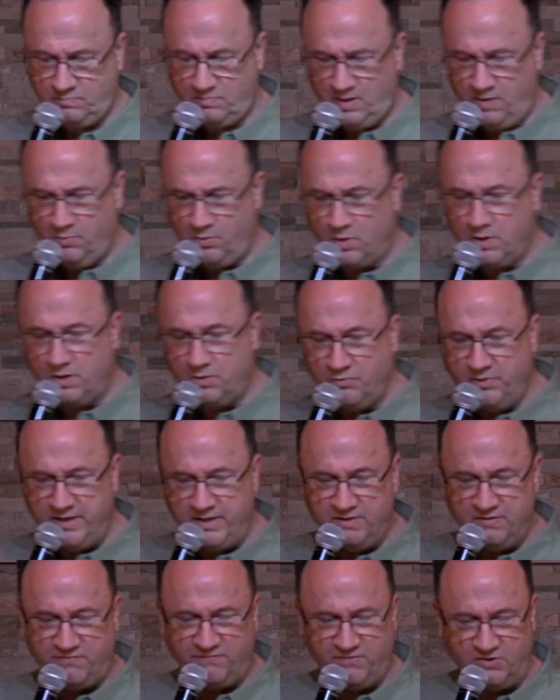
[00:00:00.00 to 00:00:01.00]
We're going to read
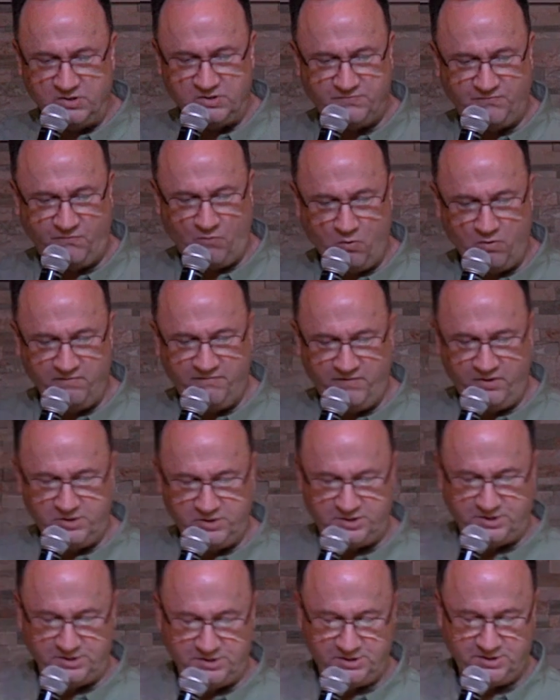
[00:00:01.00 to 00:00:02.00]
the first 4
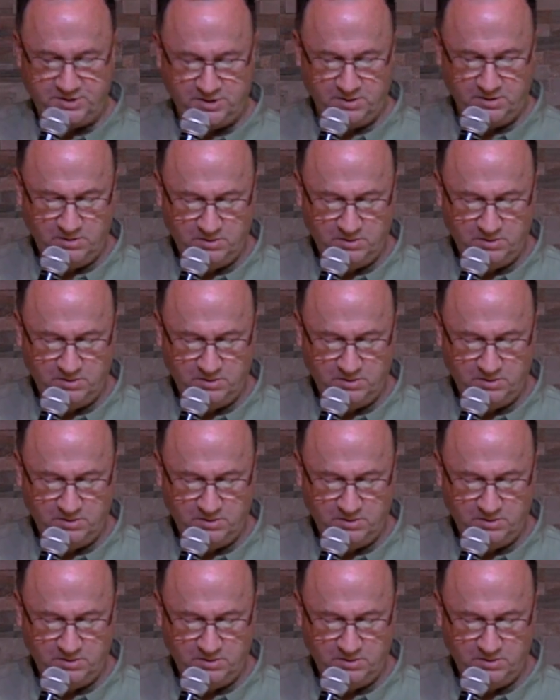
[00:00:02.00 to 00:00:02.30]
verses.